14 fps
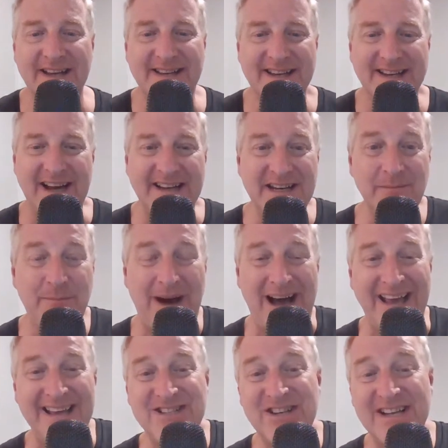I did. I didn't buy
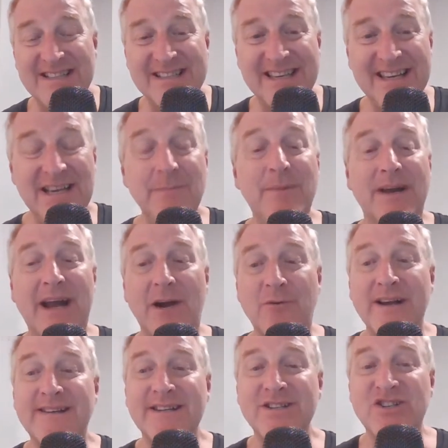a jet ski, but I
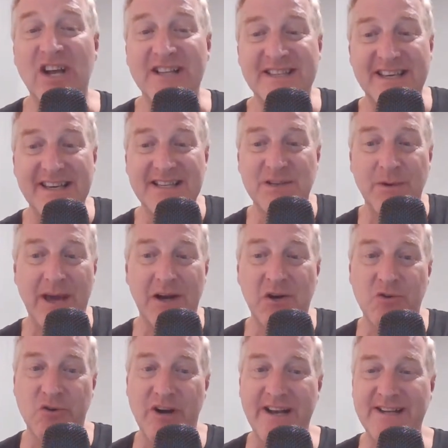rented jet skis. We had a
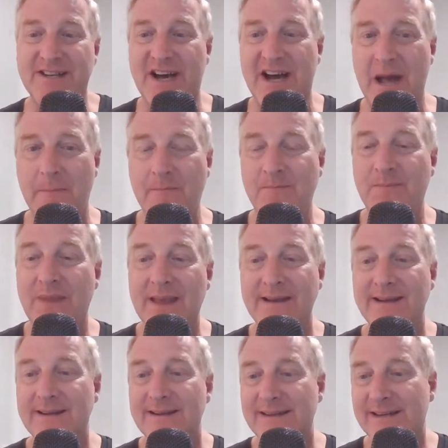great time.
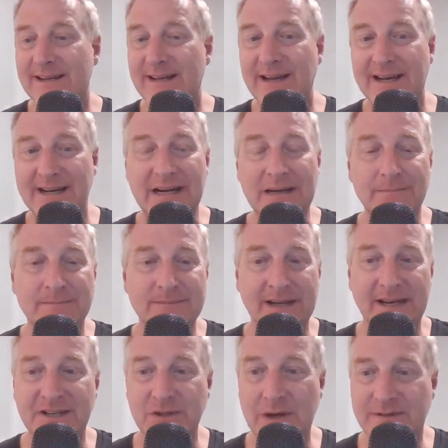Um,
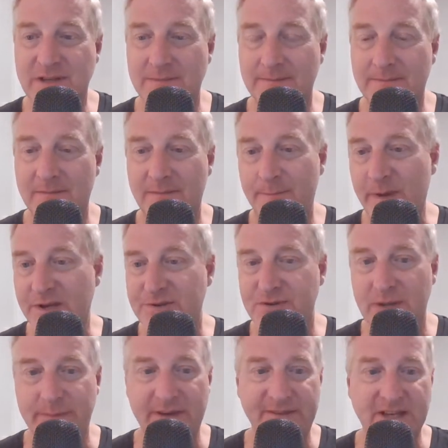I do have some
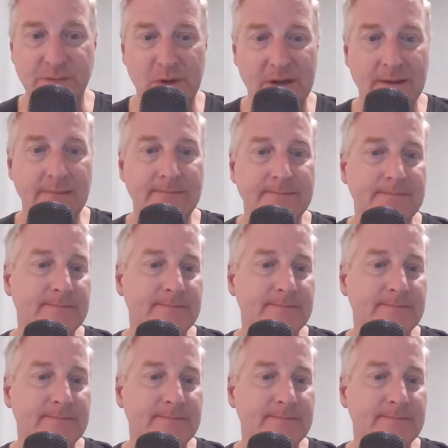pictures on my Facebook.